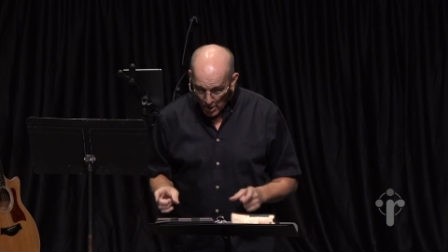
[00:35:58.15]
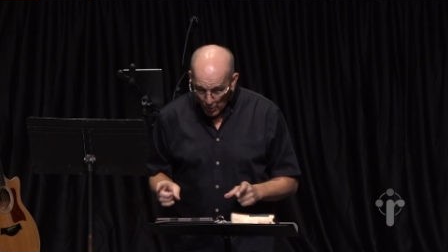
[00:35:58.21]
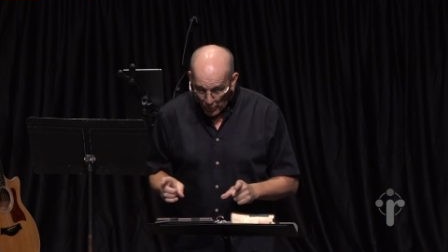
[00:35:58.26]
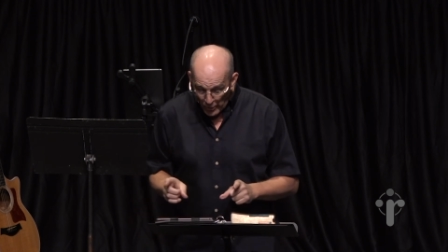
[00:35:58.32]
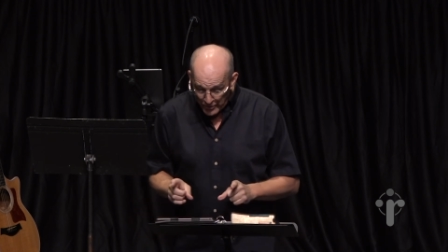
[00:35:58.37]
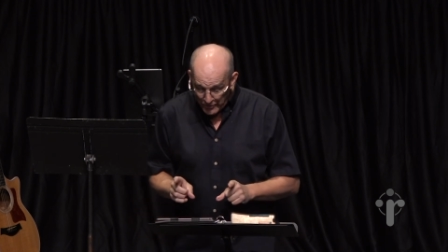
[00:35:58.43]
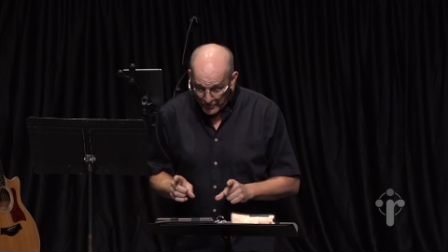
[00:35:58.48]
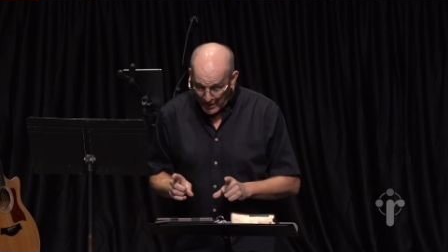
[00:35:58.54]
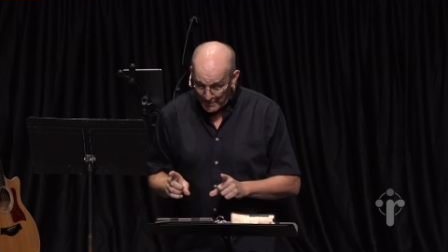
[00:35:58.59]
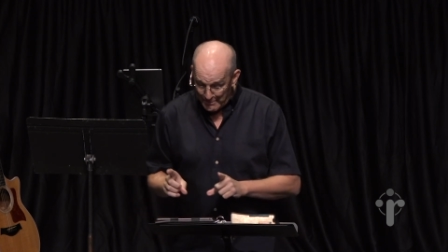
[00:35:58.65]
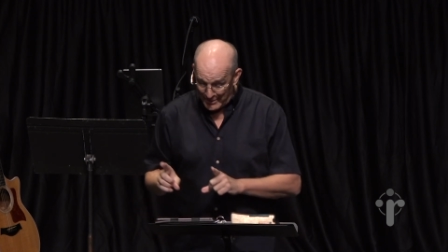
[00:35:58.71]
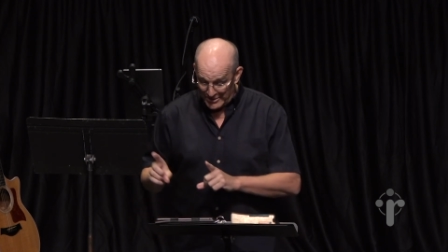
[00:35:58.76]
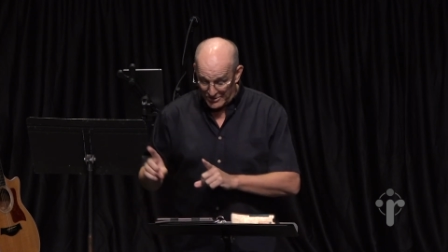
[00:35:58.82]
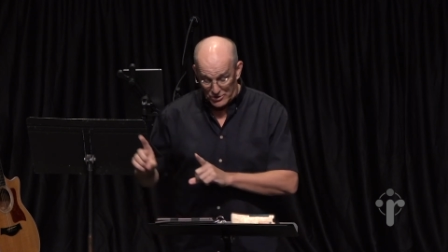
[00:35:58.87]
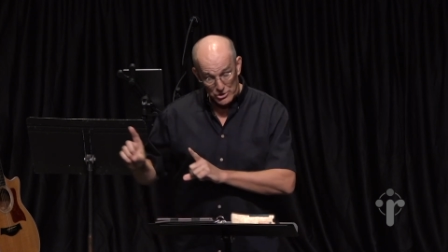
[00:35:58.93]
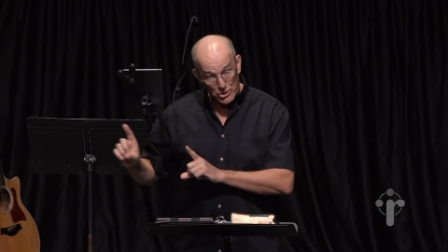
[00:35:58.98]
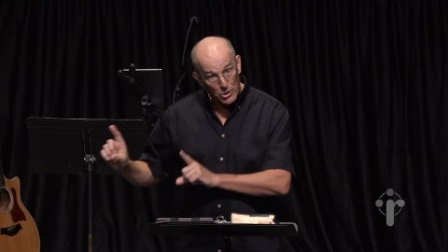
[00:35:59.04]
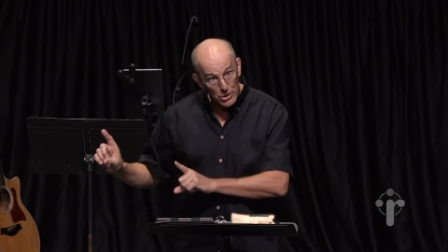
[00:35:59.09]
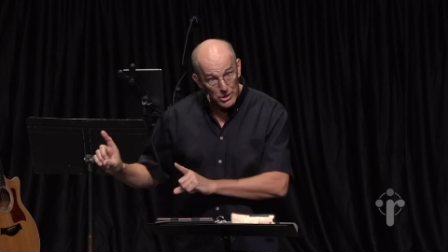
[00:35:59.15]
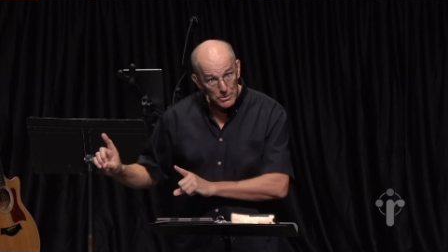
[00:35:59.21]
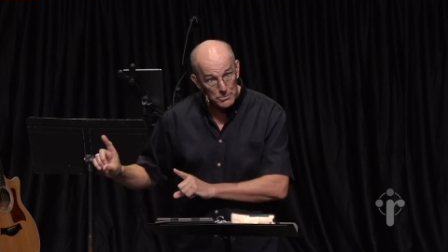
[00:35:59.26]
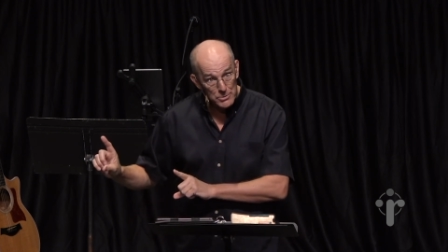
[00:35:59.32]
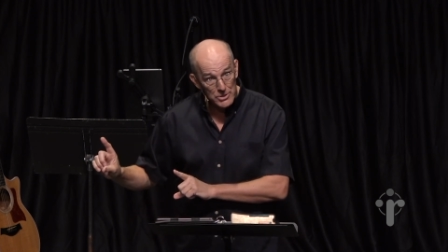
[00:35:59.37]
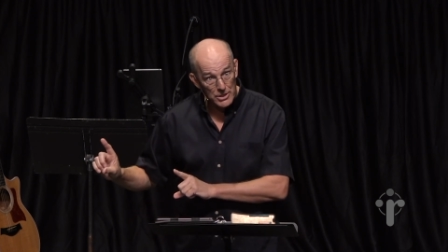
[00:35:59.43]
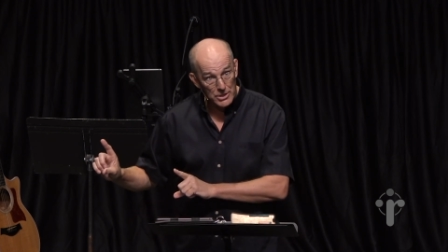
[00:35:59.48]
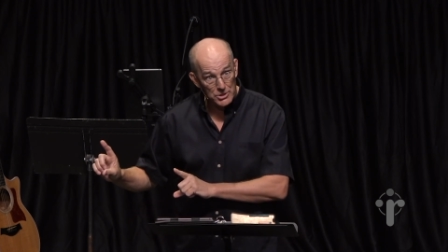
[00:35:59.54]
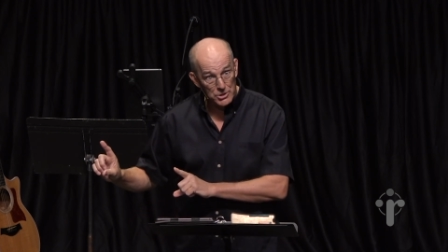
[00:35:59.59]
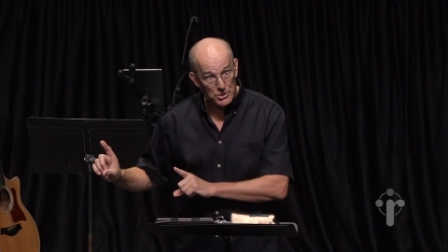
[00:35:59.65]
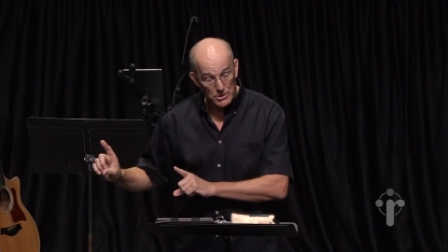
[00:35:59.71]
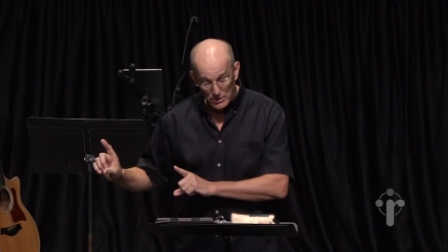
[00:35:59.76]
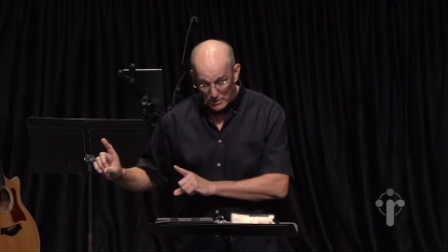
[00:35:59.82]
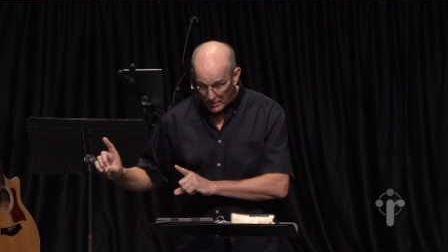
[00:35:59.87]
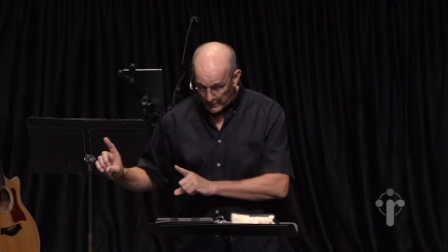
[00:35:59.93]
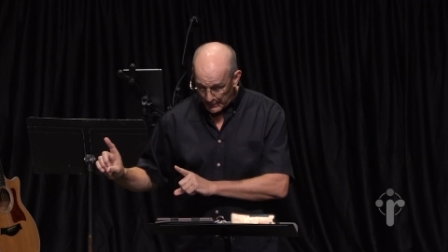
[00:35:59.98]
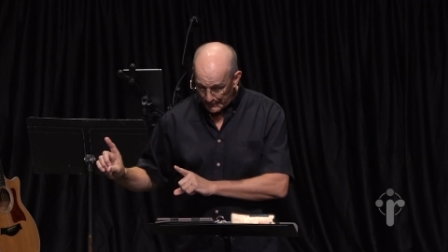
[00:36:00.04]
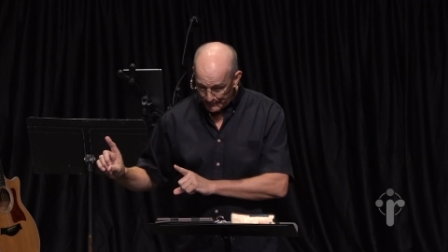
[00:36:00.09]
whether that be
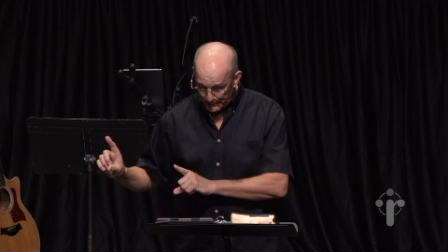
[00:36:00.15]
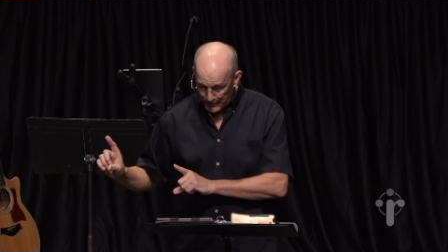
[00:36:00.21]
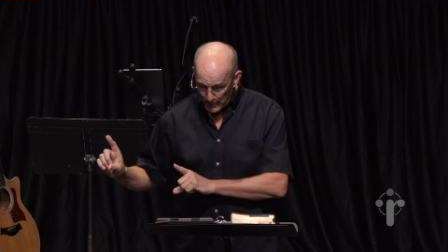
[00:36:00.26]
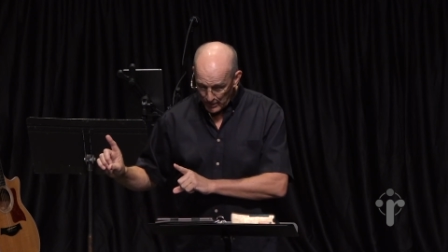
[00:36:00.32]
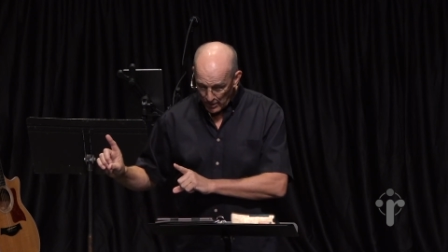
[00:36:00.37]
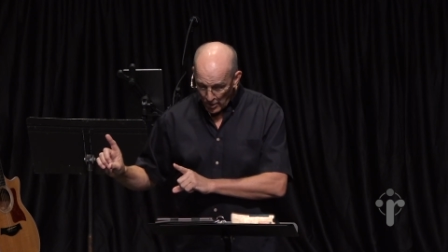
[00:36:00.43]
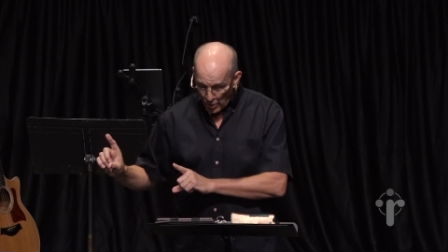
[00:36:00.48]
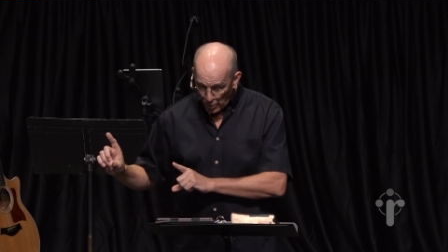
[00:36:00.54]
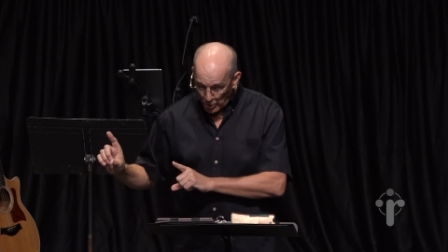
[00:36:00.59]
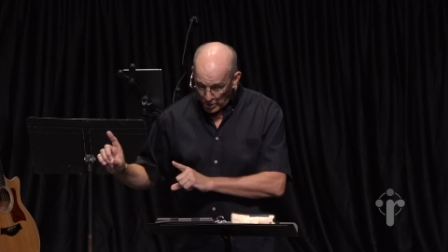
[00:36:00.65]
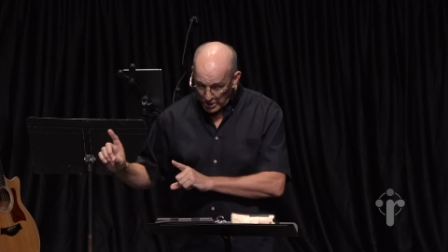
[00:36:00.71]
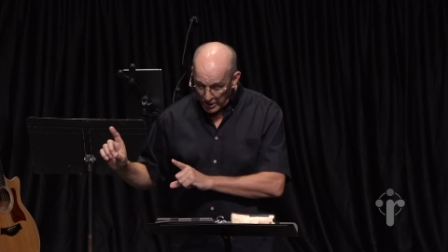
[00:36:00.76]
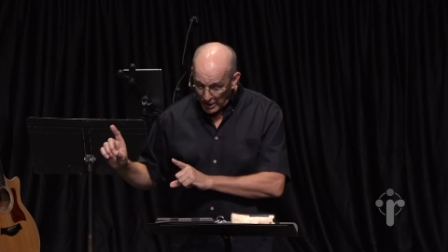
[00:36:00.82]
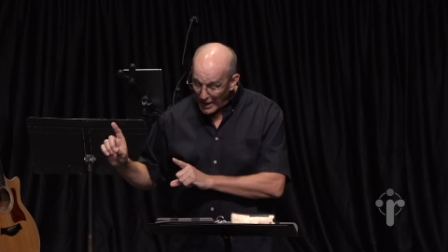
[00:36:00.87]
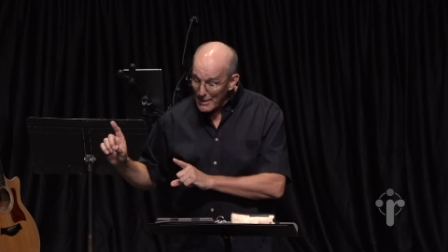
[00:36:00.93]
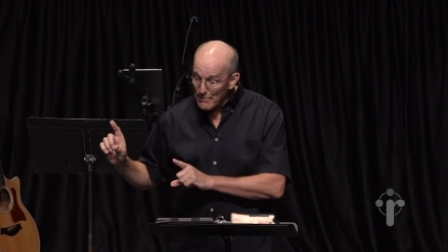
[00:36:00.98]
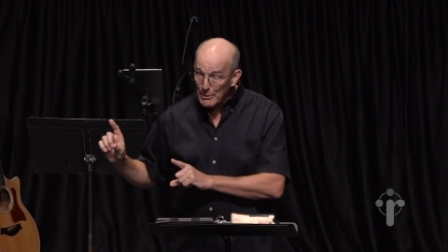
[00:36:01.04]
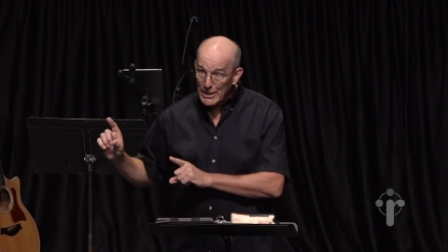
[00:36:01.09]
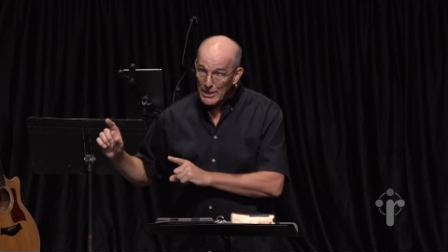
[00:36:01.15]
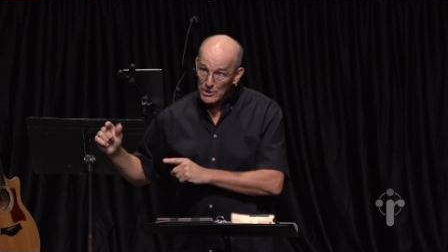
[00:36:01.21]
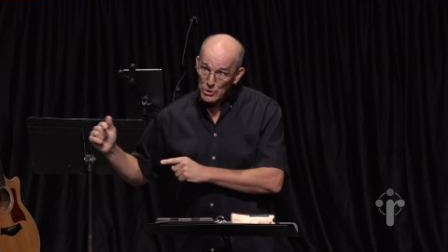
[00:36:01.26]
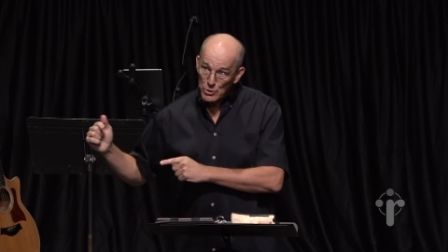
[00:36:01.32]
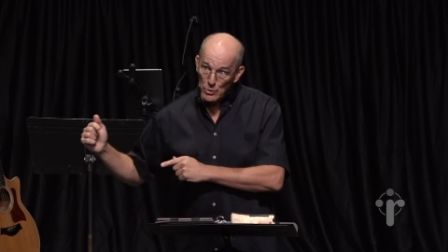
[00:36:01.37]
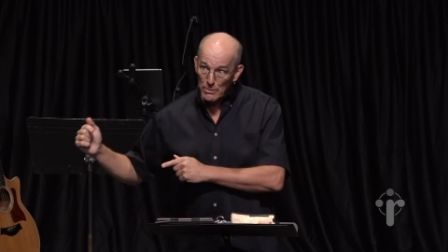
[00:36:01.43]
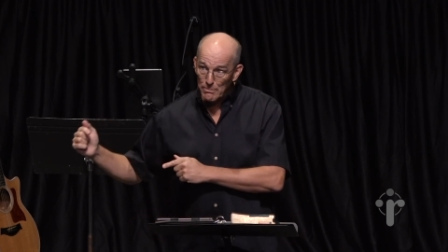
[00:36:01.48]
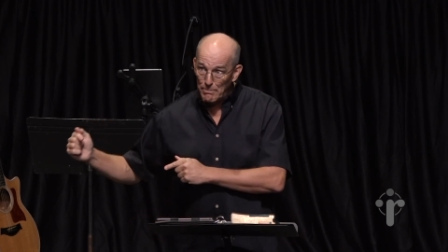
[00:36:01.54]
circumcision, or climbing into a